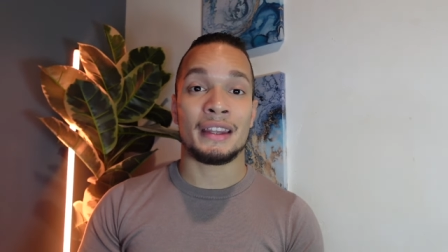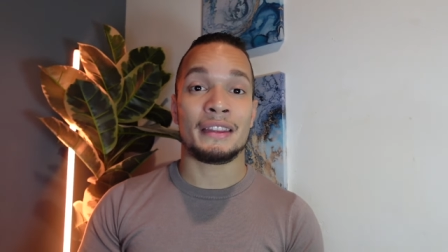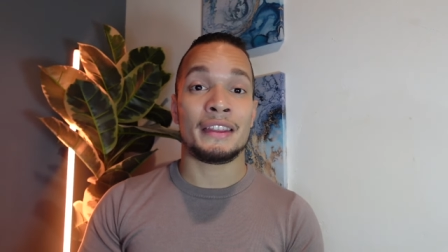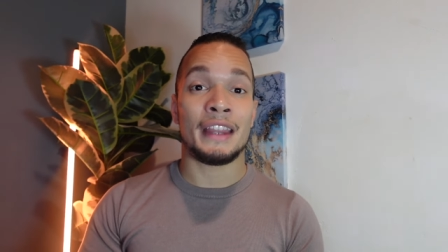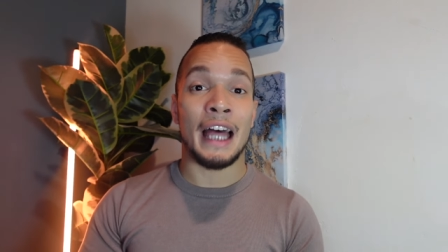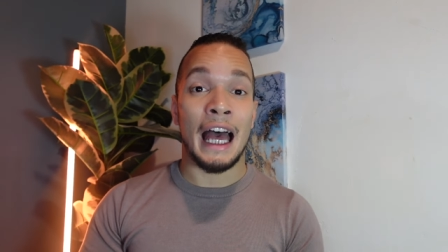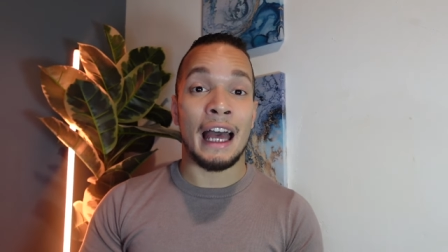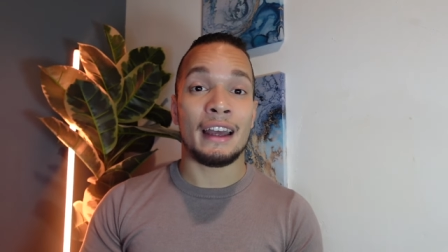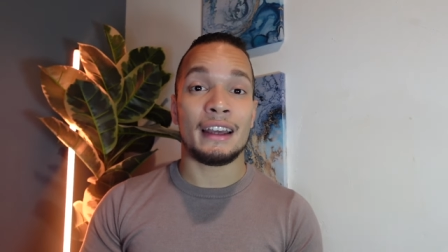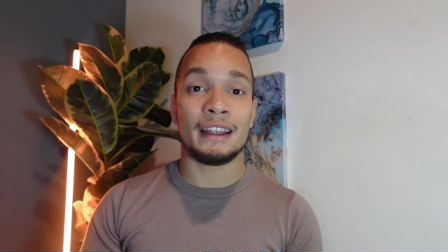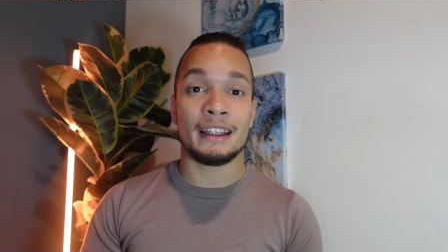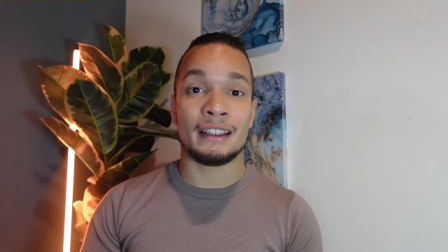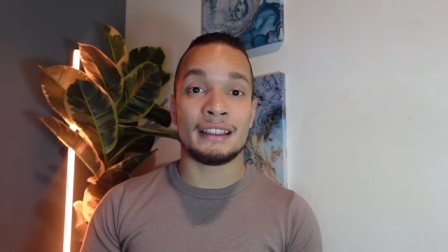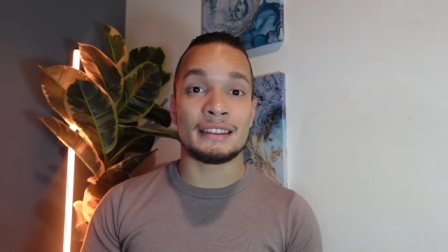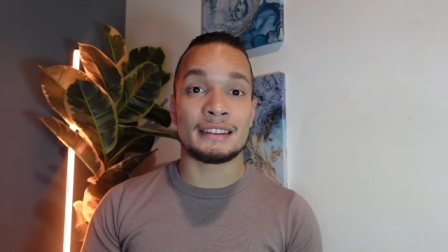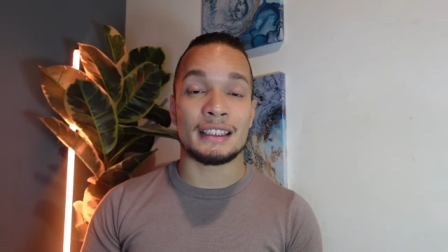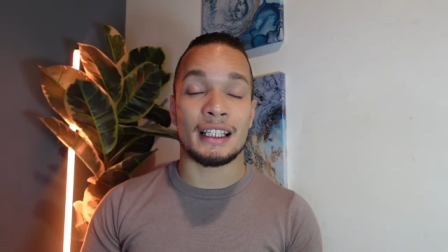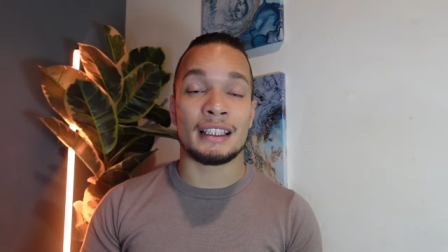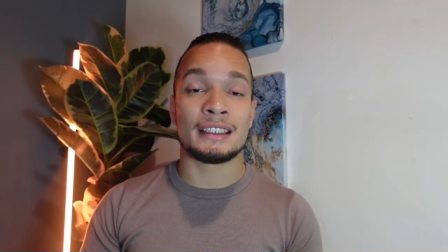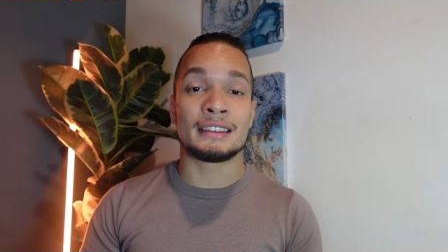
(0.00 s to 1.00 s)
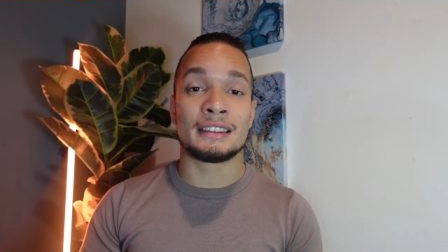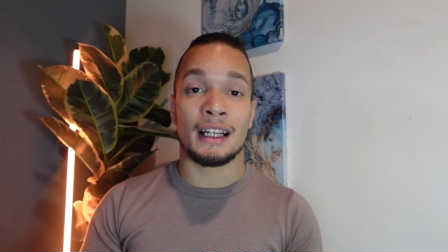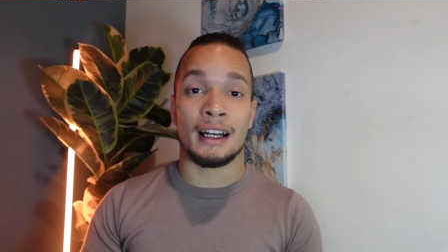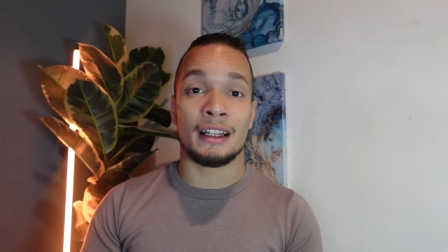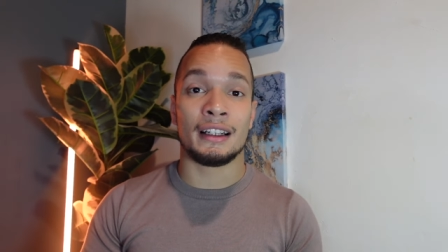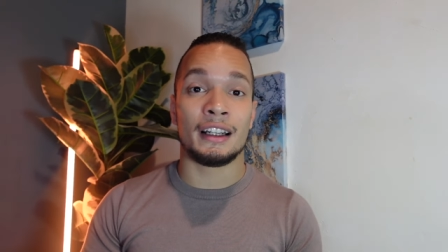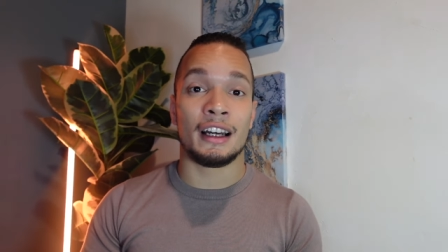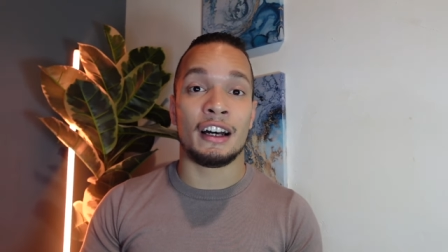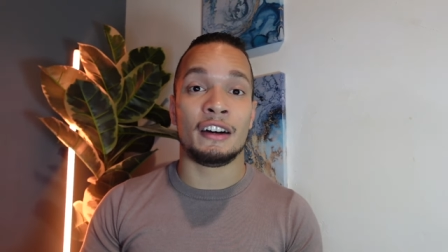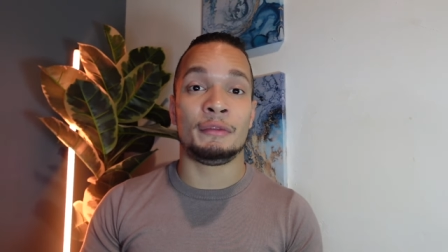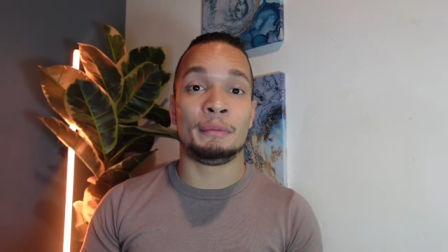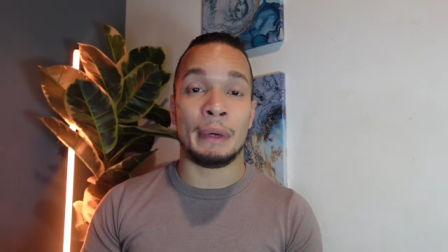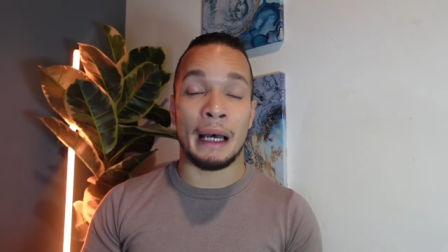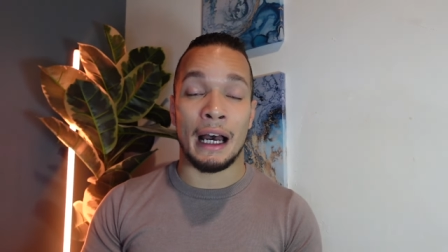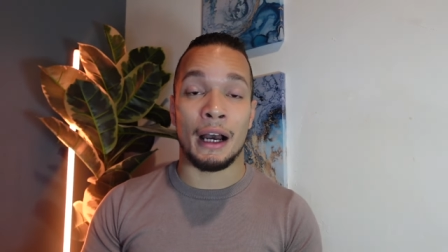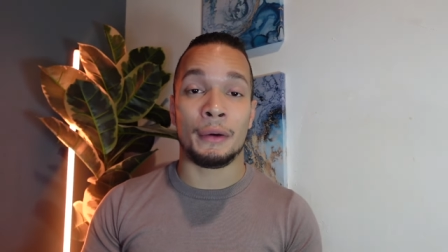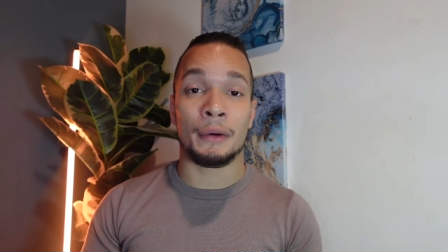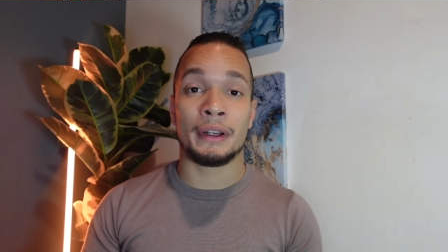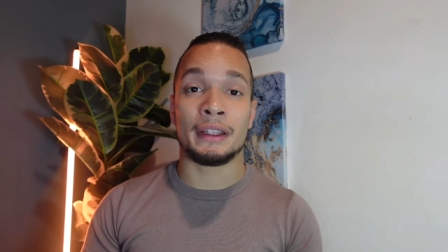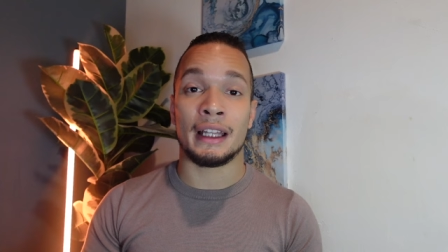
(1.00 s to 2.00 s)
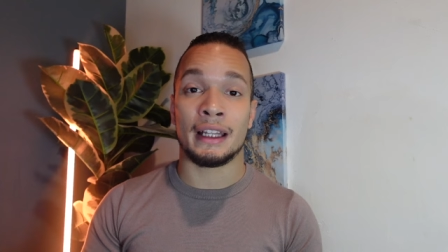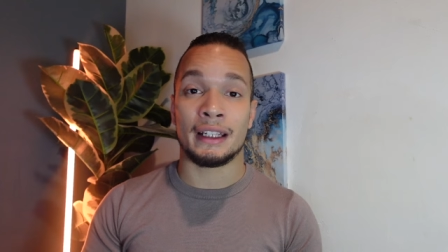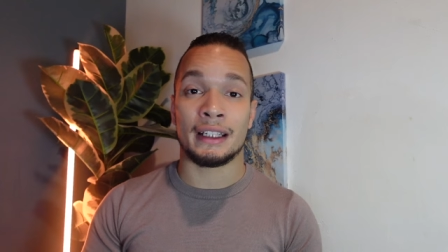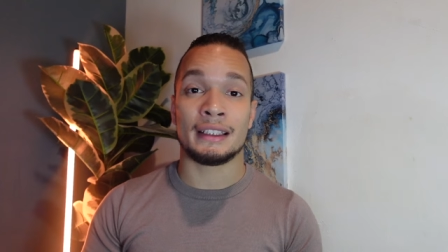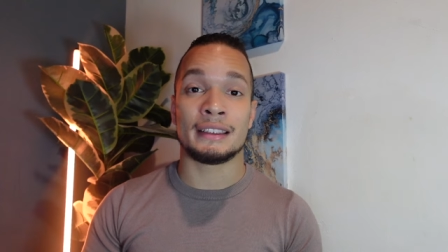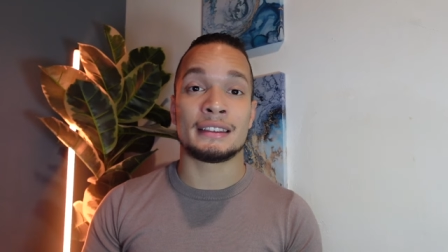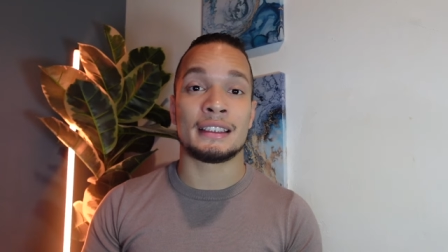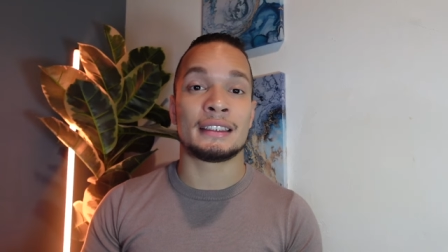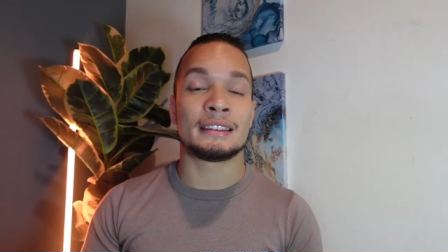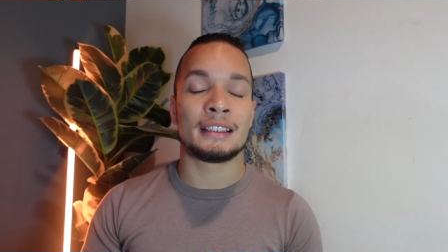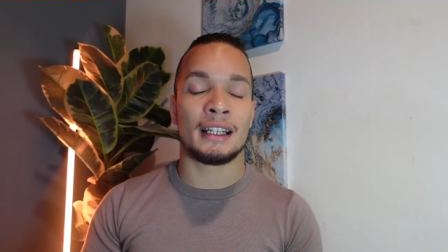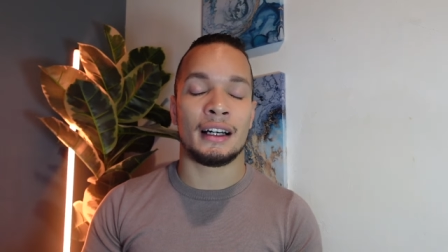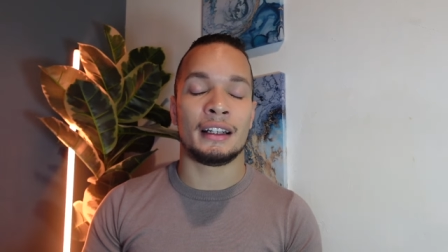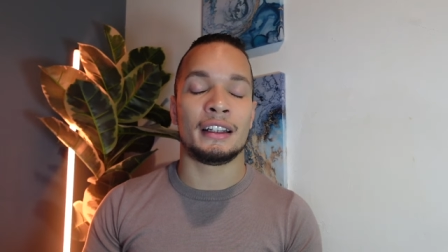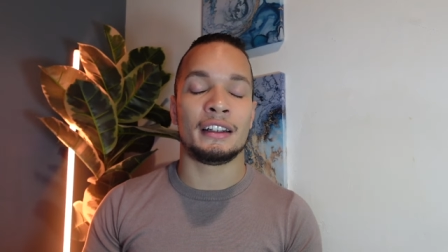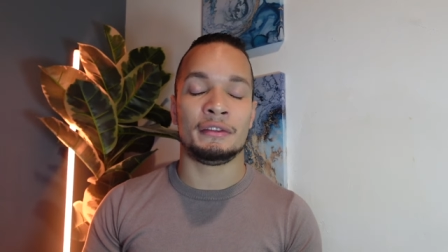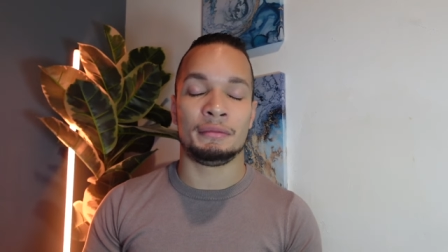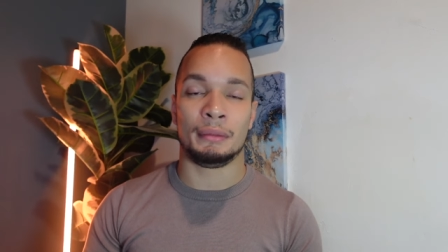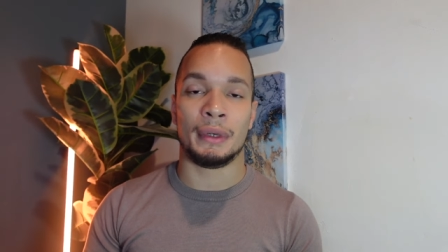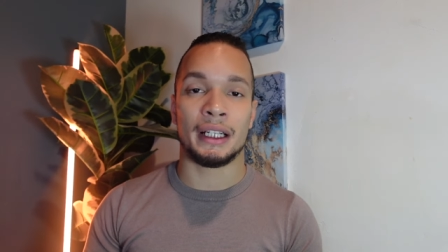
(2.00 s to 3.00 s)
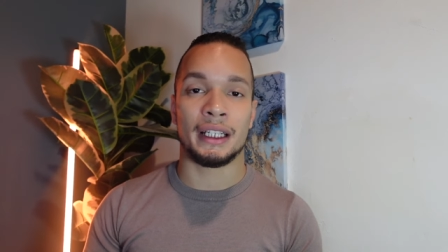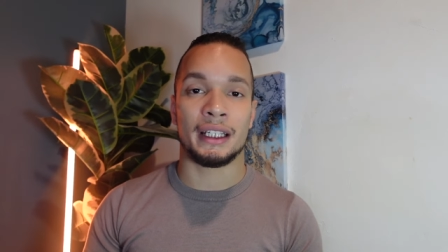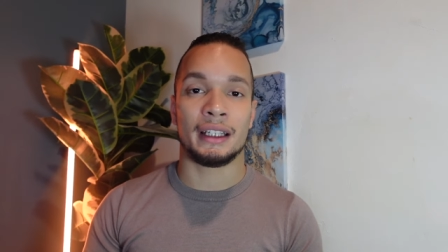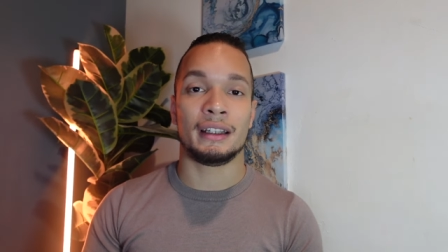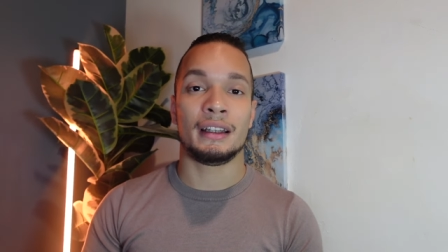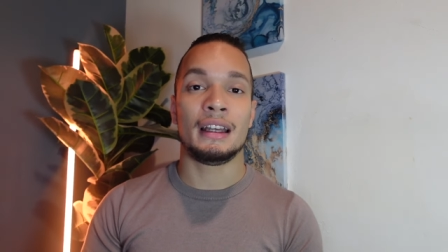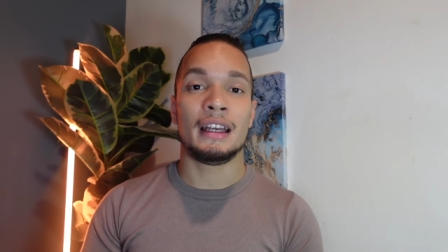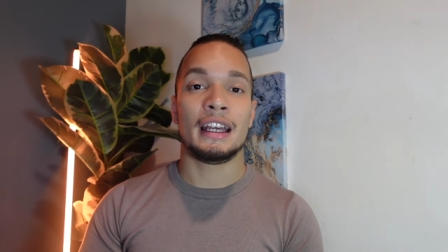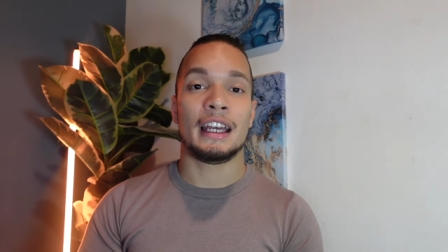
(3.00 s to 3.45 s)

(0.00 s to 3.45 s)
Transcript: That is a ton of power, that is a ton of money.